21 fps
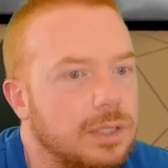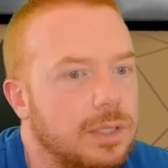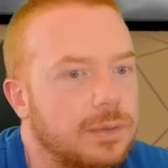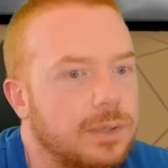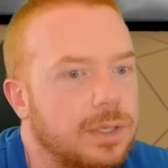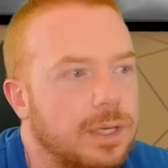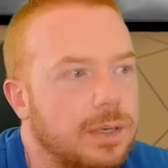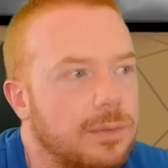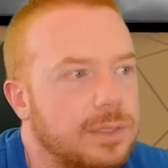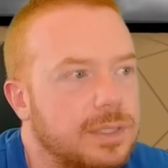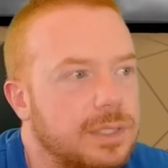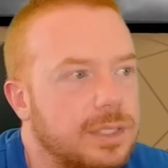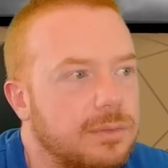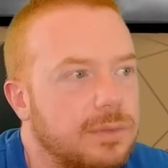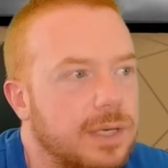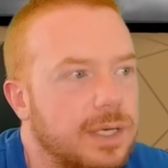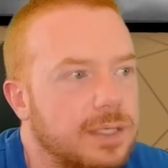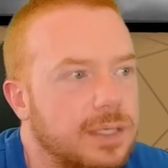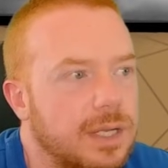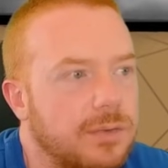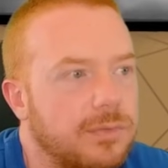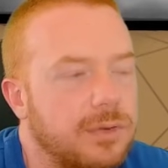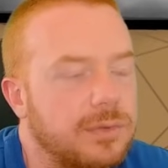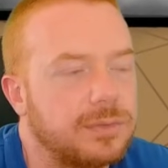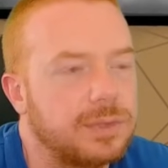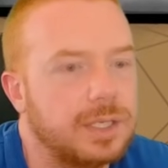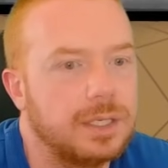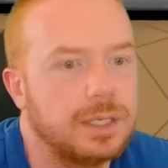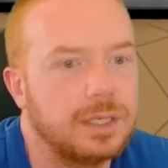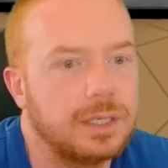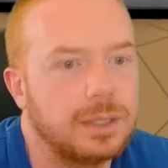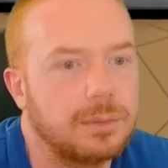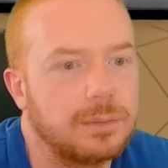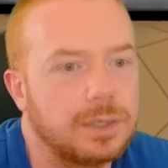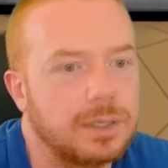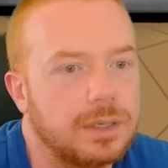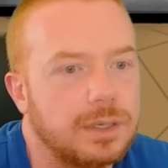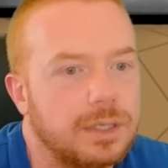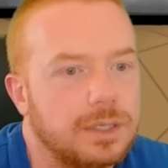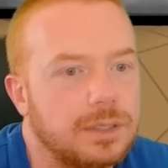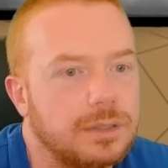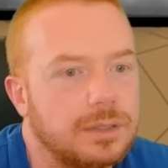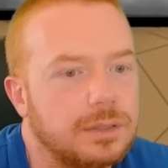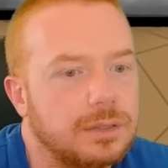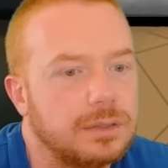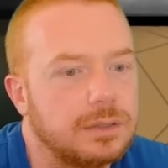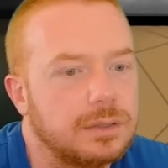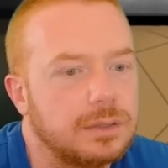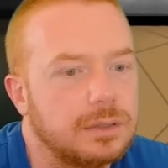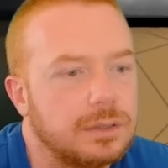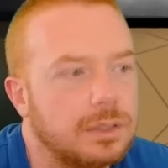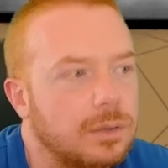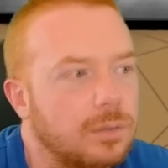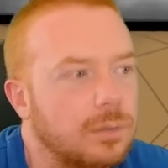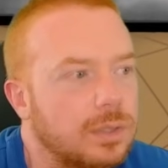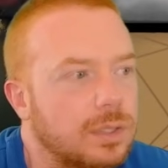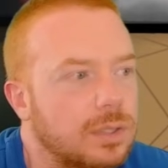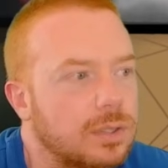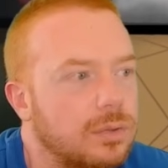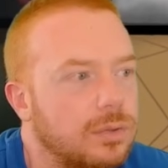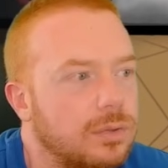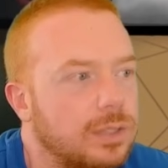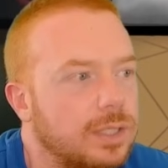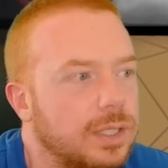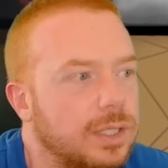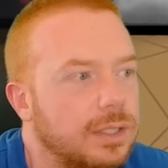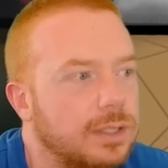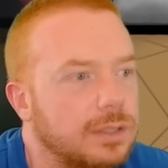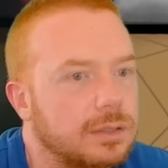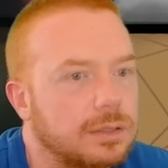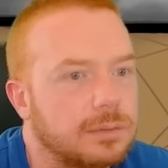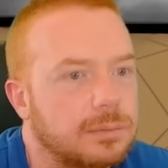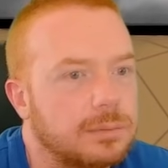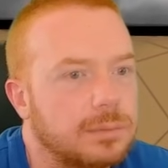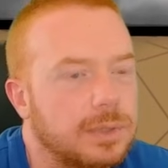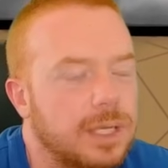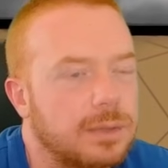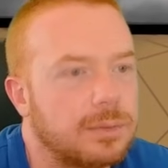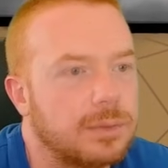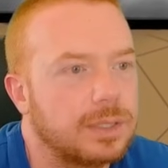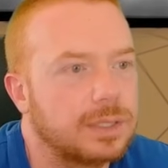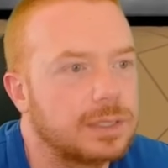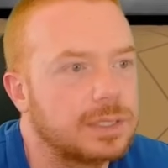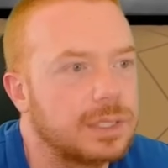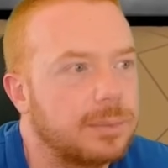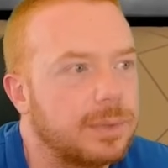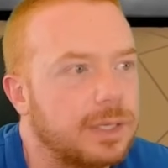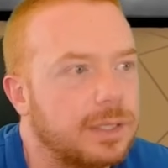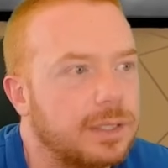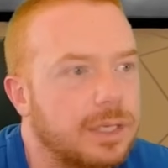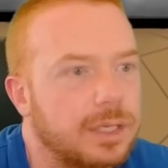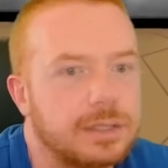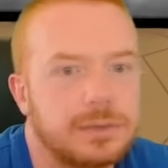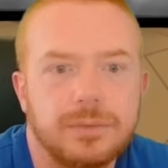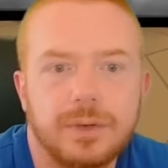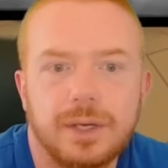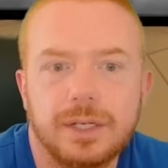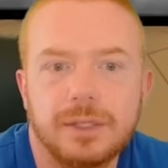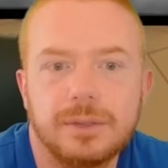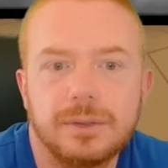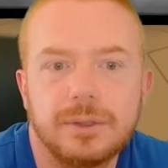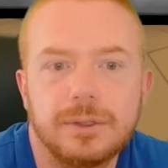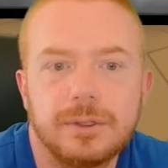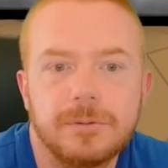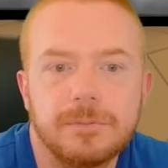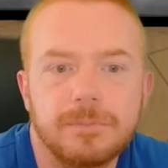There we go. We see red. He's got a 15 in here. We're good. We're good. Black won't accept my alliance. Fine.